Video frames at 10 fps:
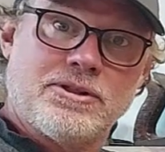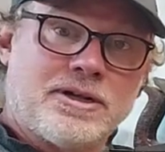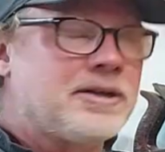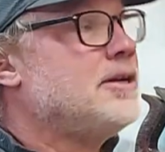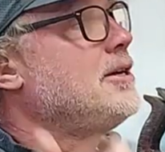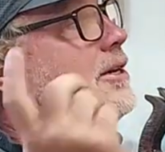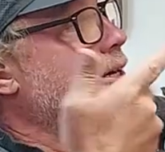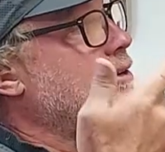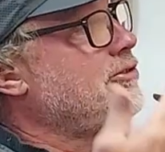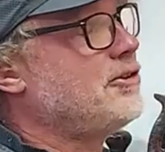along
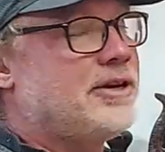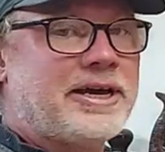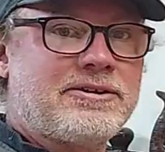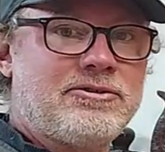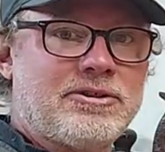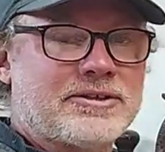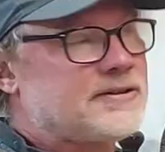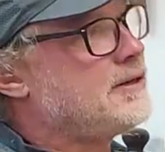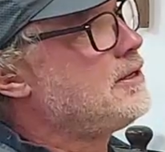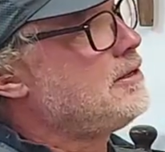and I'll show you how to do
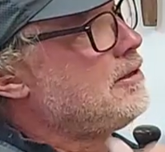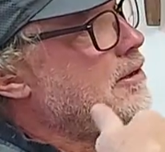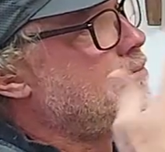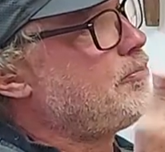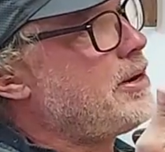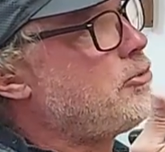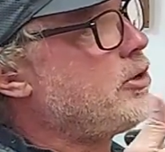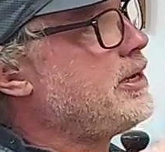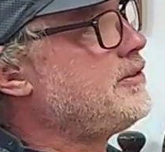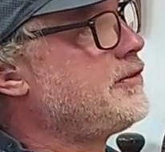this.
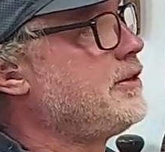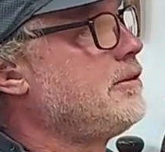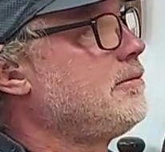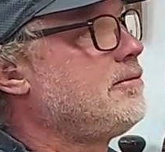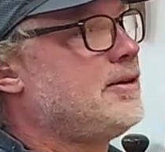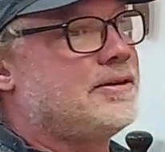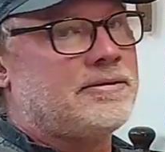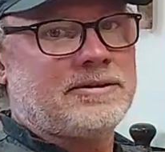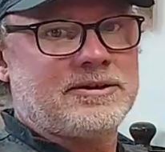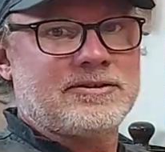Breadboard ends aren't there.
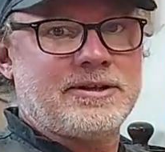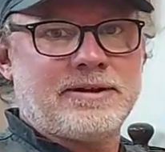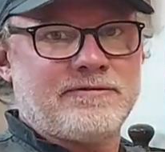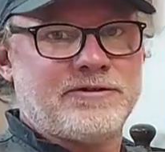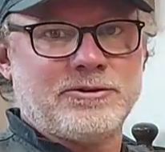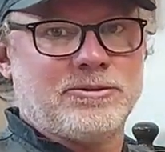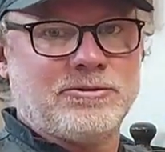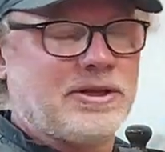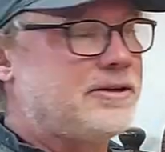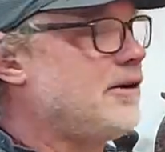It's not
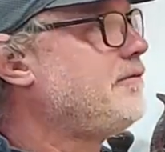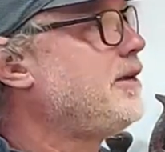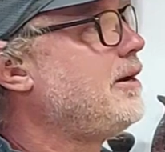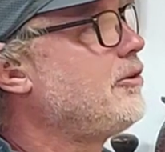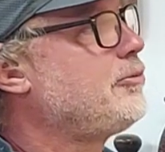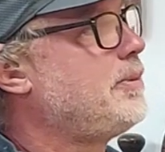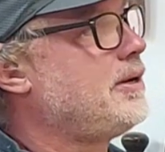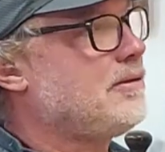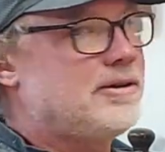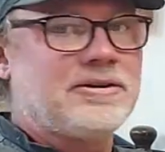voodoo like dovetails,
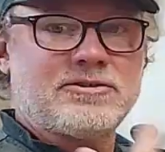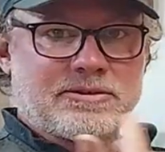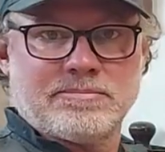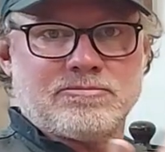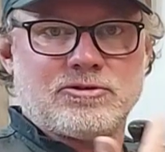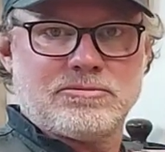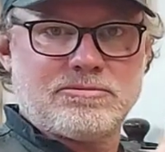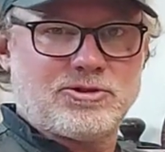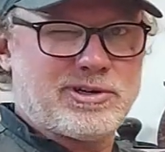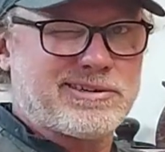but there is some
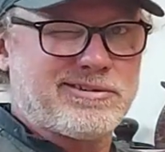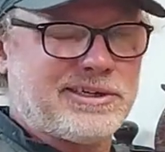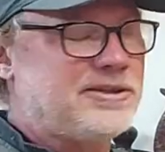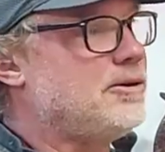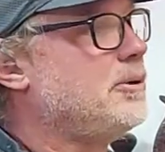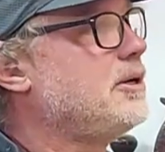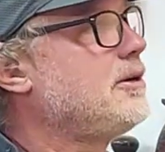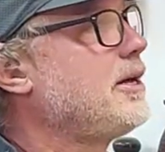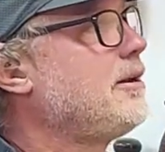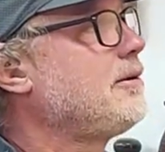trickery to it.
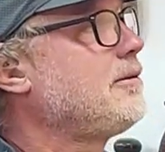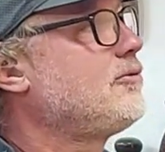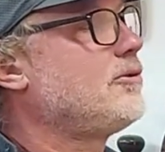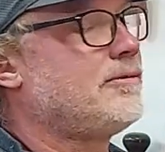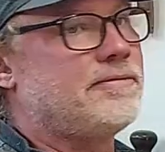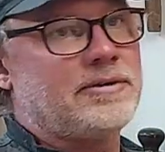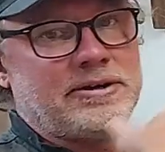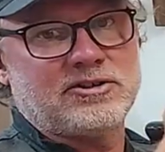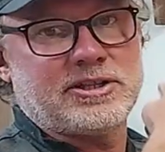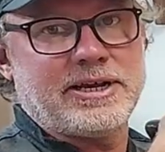You got to sort of
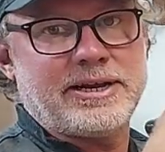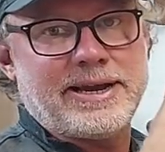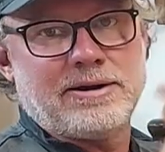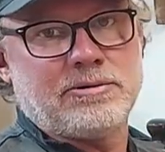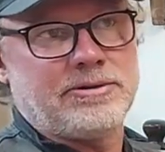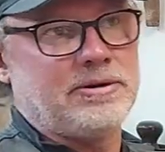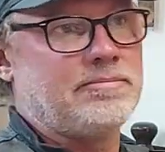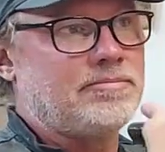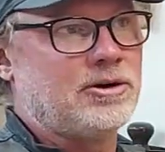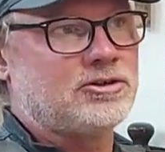understand how the
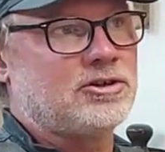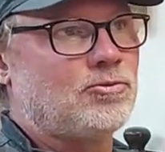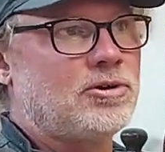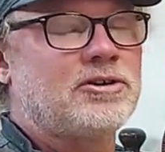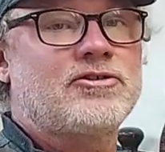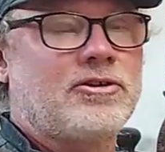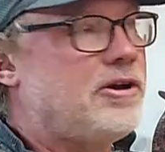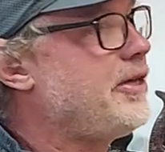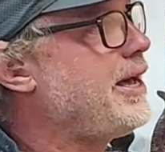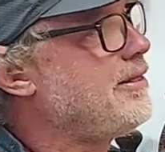motion works and
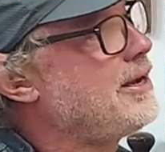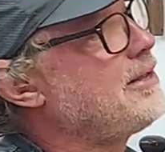all that. And the